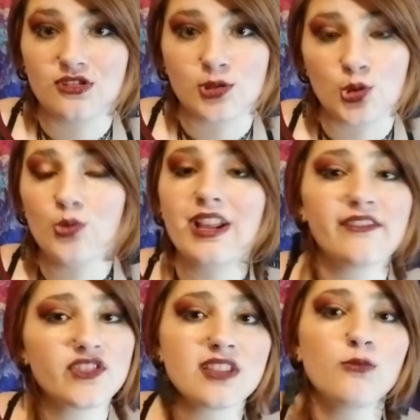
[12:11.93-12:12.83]
to
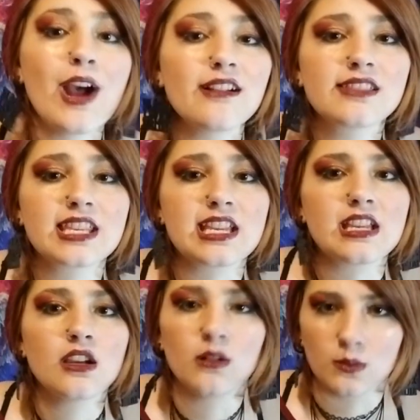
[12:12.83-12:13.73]
give the
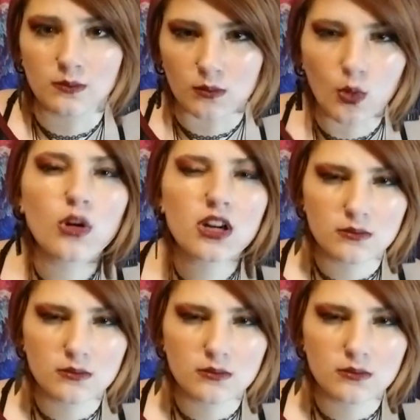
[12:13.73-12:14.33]
wealthy more